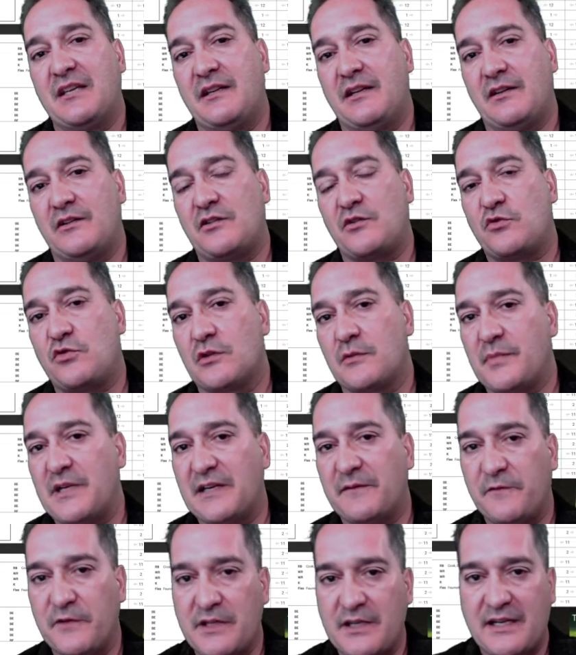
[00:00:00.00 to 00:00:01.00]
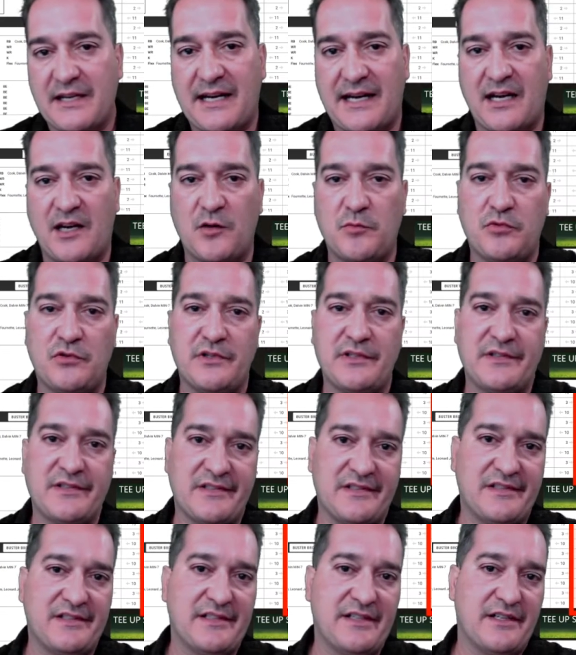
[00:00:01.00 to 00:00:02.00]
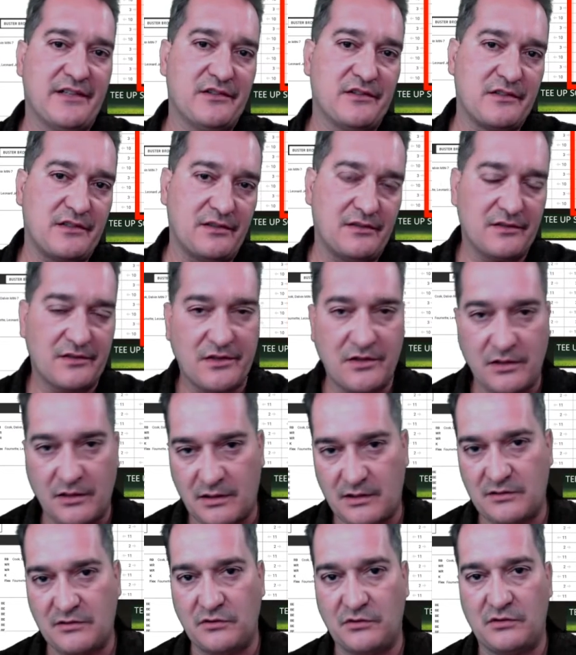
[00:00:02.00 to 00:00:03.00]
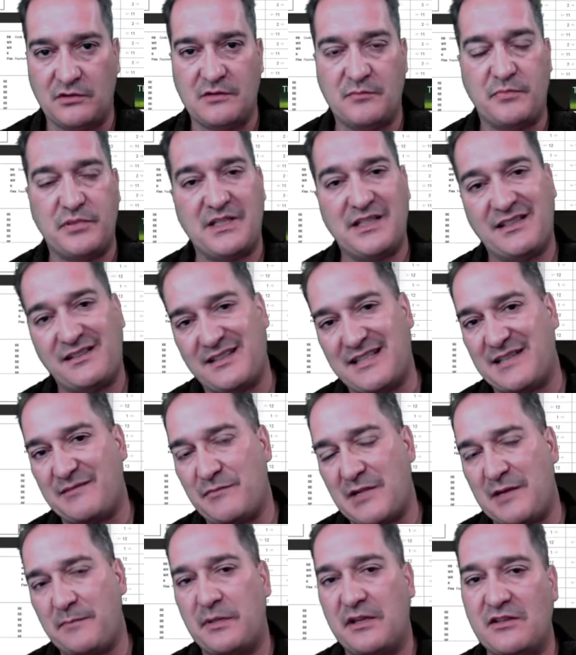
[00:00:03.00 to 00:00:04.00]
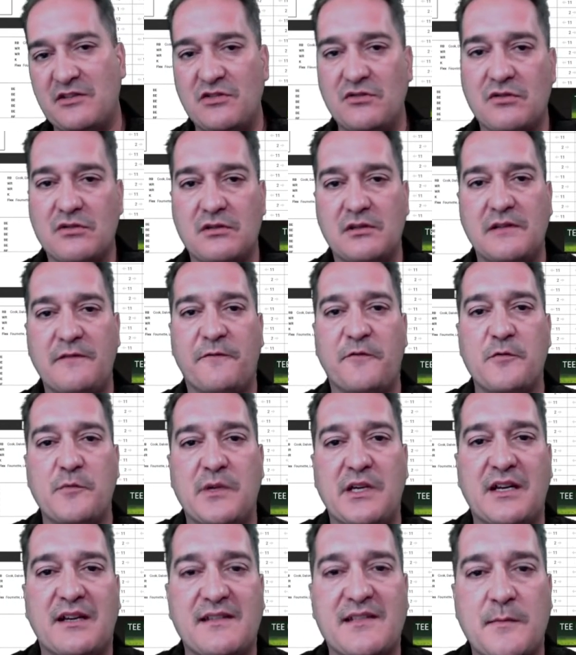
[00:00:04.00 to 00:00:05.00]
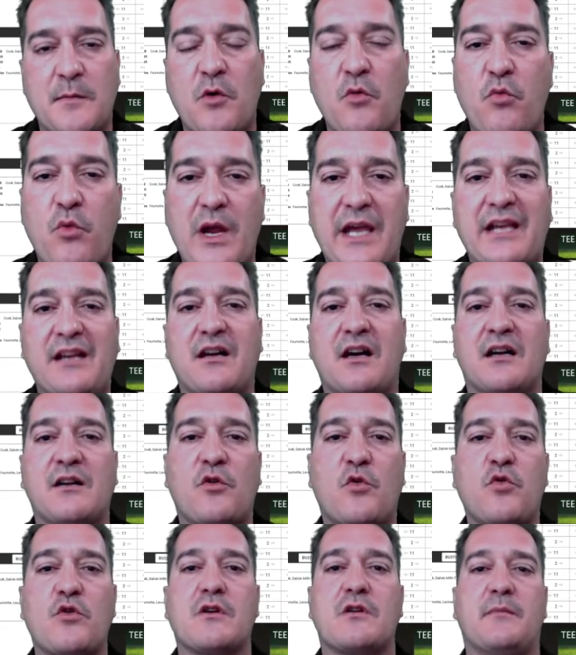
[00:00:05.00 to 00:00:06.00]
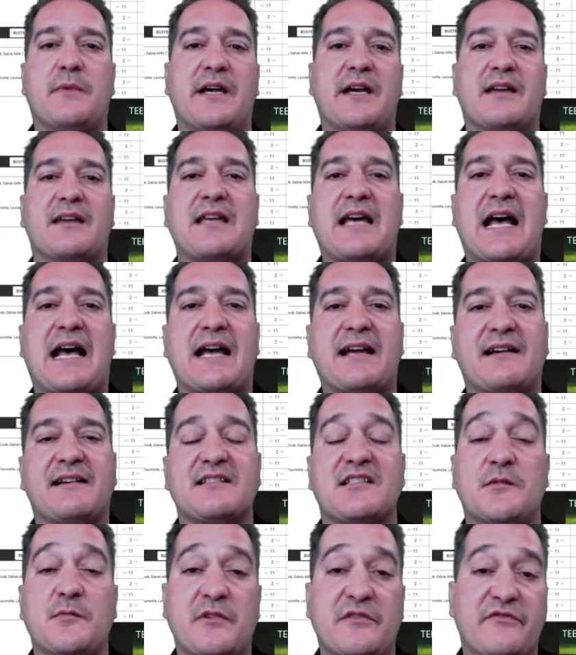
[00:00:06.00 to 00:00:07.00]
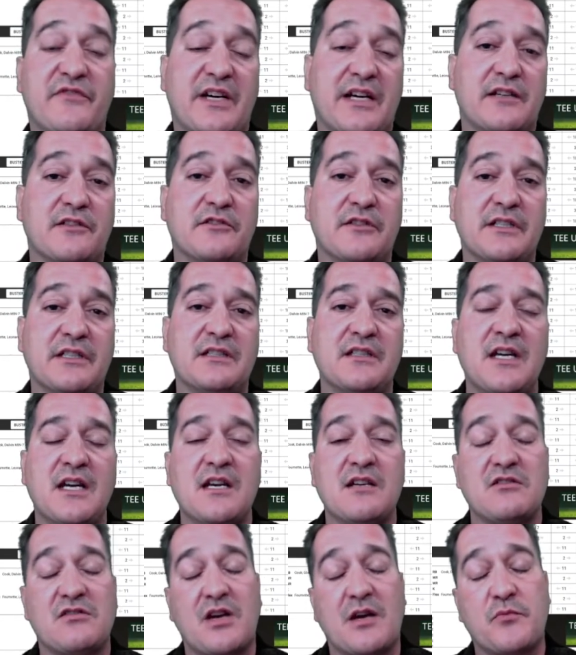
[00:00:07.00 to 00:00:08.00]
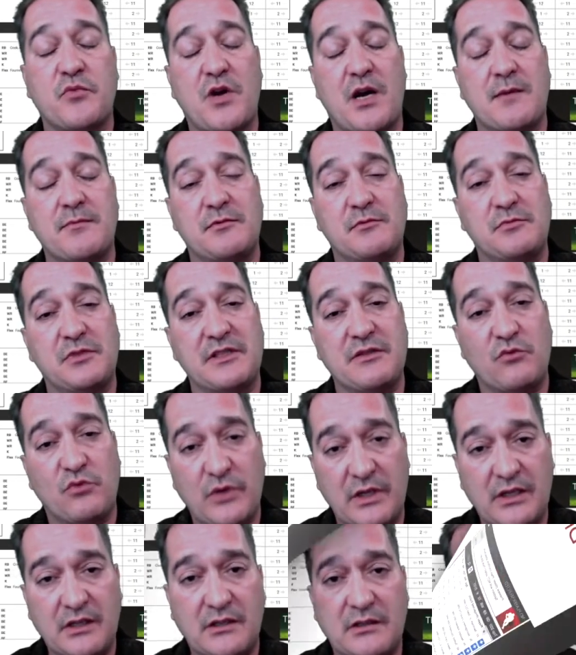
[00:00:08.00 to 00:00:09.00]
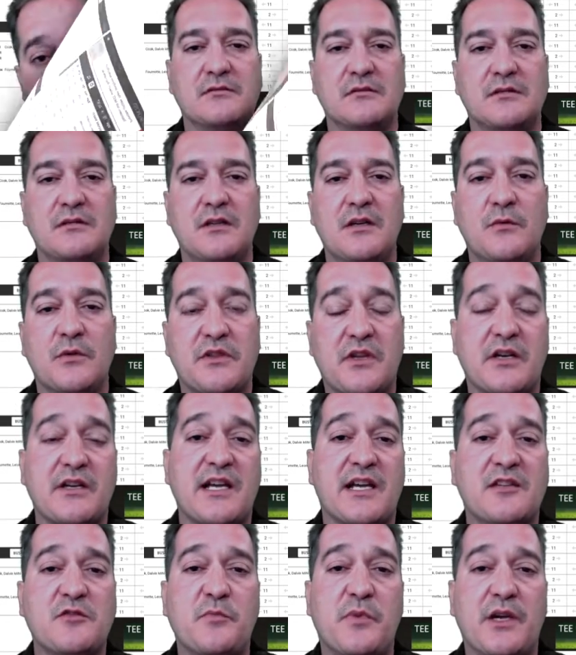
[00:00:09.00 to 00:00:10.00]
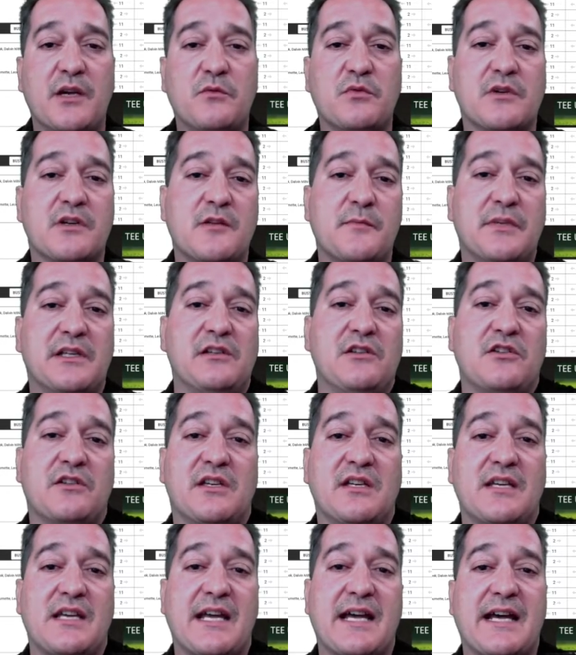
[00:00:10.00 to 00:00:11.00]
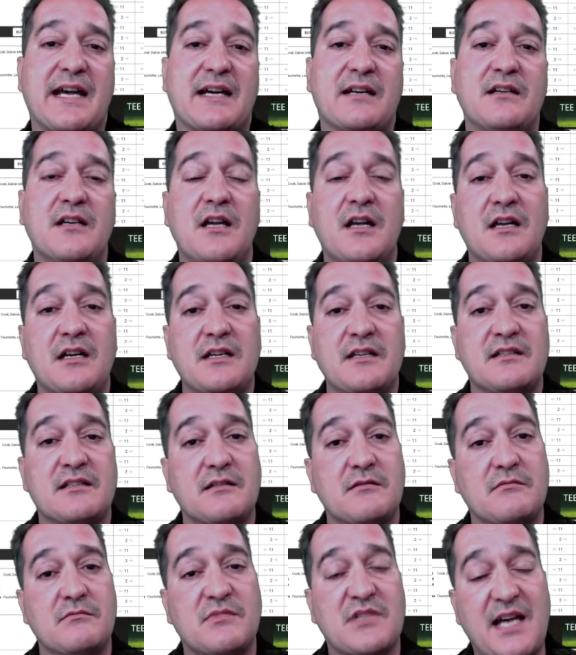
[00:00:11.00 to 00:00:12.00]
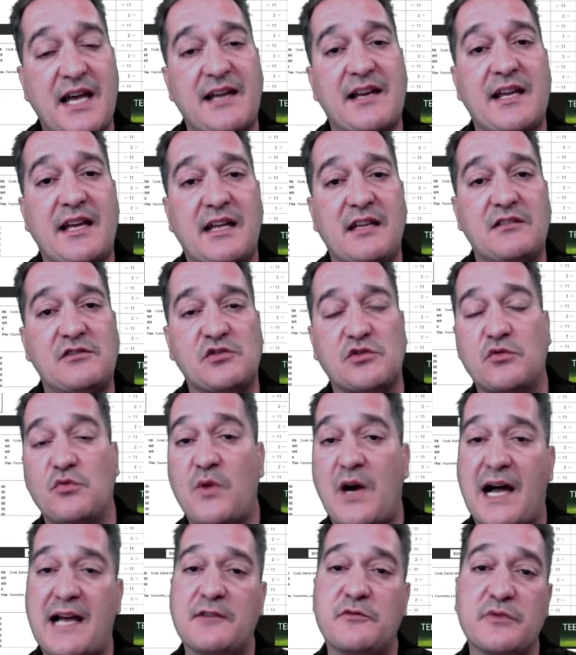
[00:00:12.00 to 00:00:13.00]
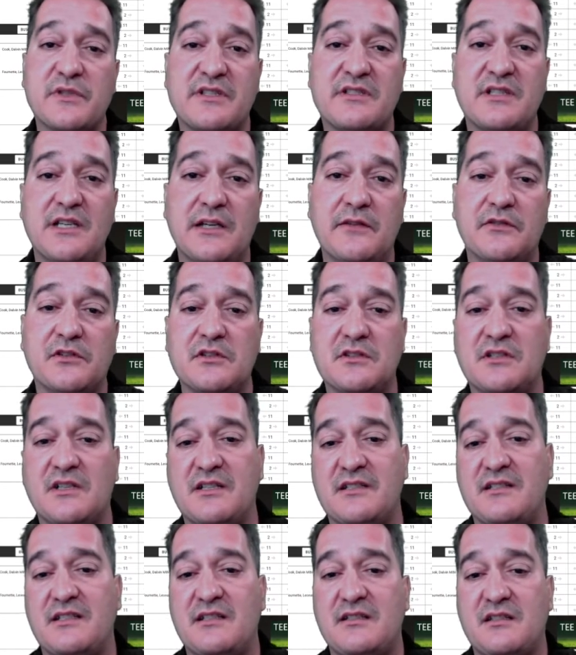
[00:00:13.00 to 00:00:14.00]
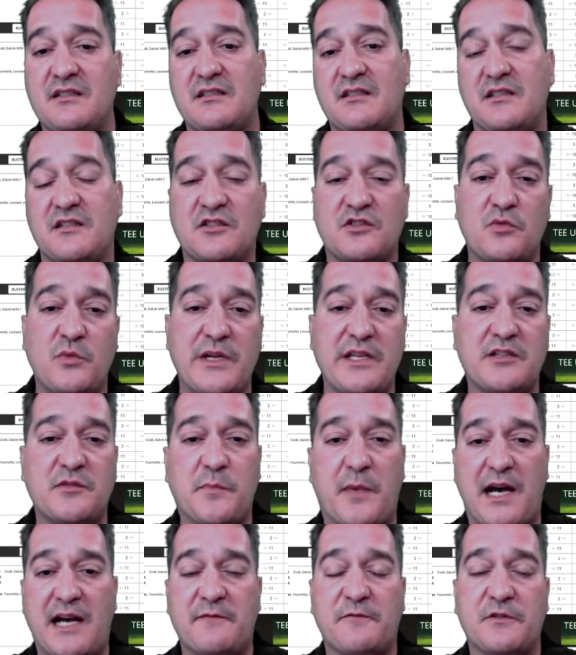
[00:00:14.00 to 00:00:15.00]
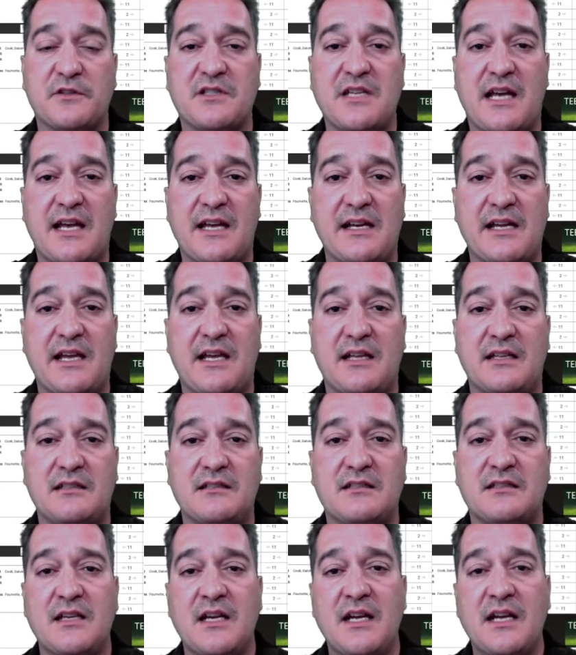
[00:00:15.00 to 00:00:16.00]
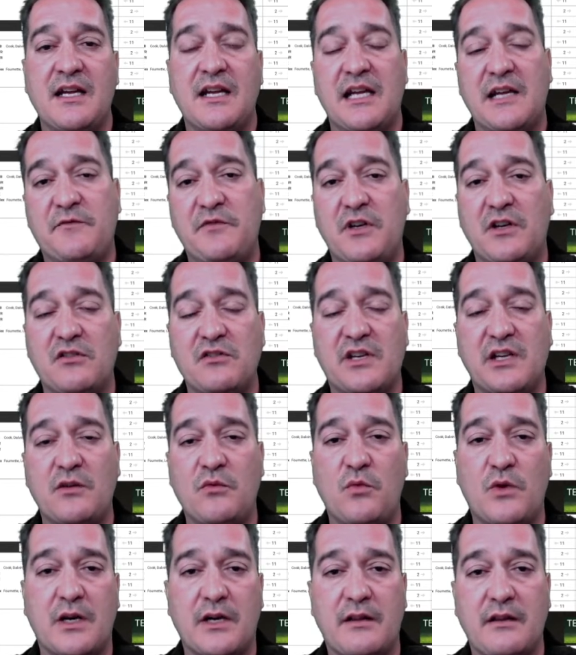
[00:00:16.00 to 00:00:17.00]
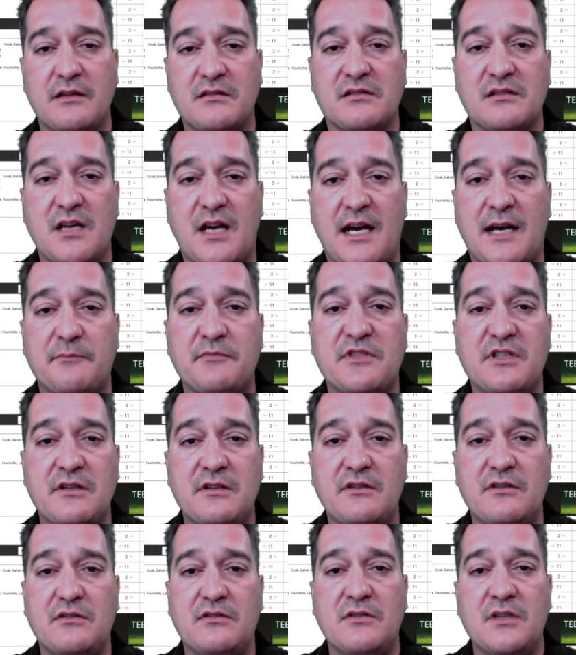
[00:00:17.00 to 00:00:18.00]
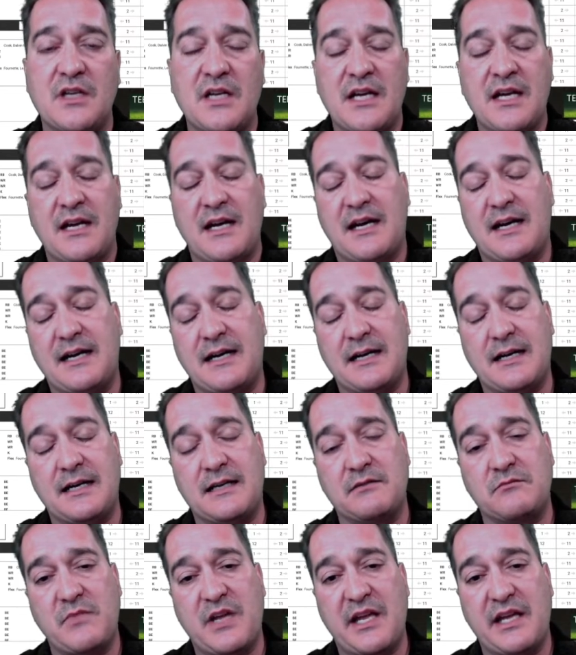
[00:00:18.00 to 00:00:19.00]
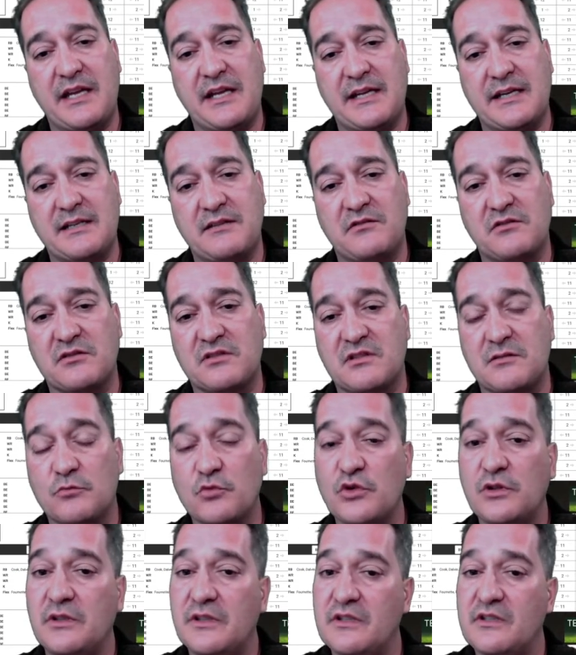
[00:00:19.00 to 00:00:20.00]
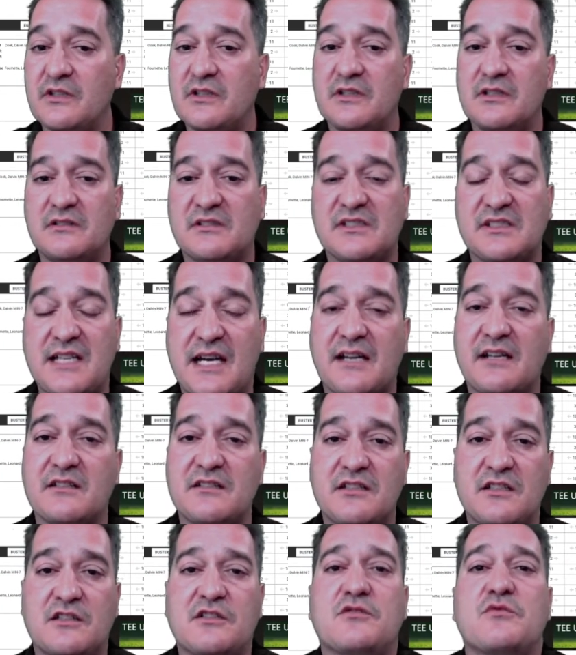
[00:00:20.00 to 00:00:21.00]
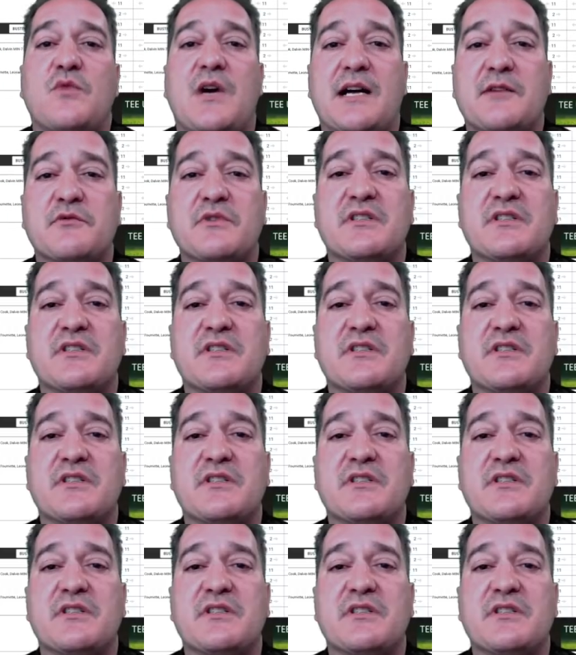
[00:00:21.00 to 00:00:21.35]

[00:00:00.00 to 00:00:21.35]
the quarterback for the Cowboys and the Arizona Cardinals, but that might be too early for me because I'm a wait on quarterback guy because I'm a veteran, so I probably will. With our next pick, we're going to be looking at some tight ends or wide receivers because this is the sweet spot for tight ends if you don't get one of those top 2. And there's some really good 2nd-tier wide